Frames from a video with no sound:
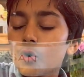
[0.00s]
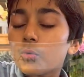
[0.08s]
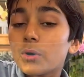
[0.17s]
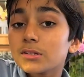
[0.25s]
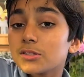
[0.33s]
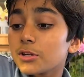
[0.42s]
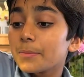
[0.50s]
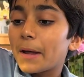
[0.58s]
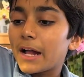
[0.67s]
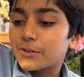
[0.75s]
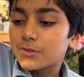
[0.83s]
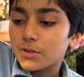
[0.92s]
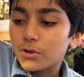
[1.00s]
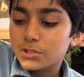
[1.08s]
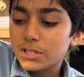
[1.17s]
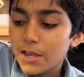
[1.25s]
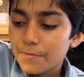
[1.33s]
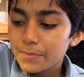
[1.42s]
Once your batter's all
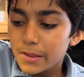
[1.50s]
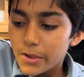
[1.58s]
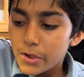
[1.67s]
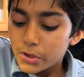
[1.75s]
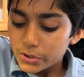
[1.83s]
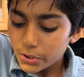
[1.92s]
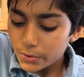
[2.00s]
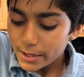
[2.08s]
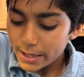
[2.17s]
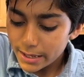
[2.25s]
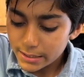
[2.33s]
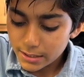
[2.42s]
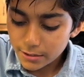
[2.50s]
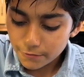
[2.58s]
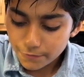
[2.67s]
done, go ahead and